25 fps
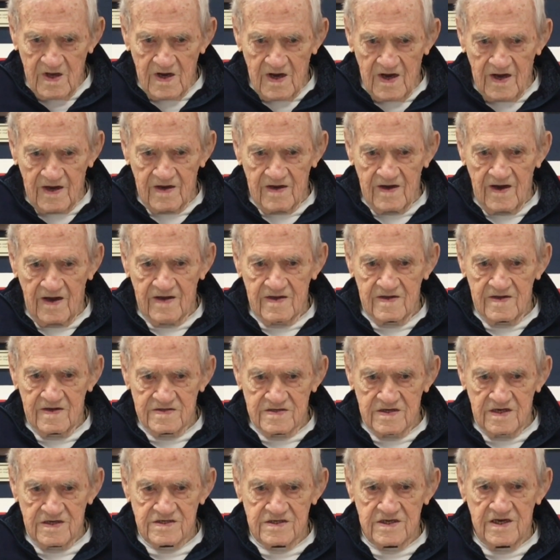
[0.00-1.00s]

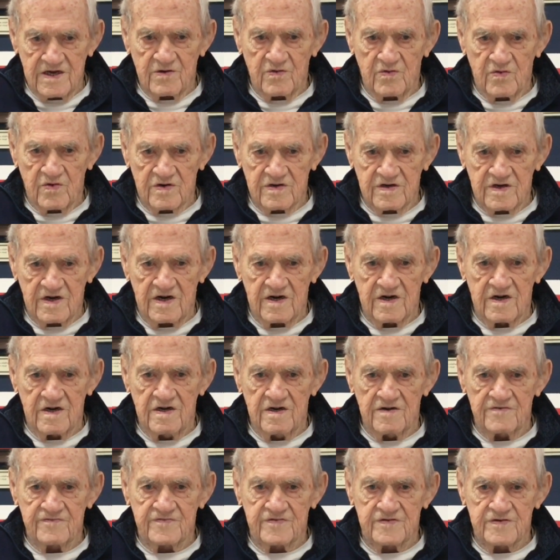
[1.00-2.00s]
as I say, I worked hard
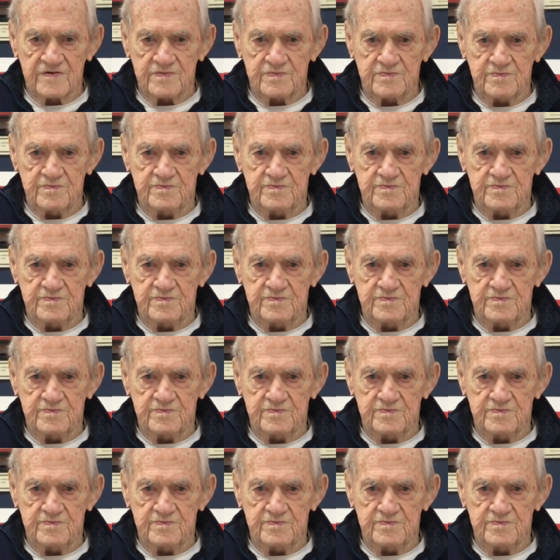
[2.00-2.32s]
enough to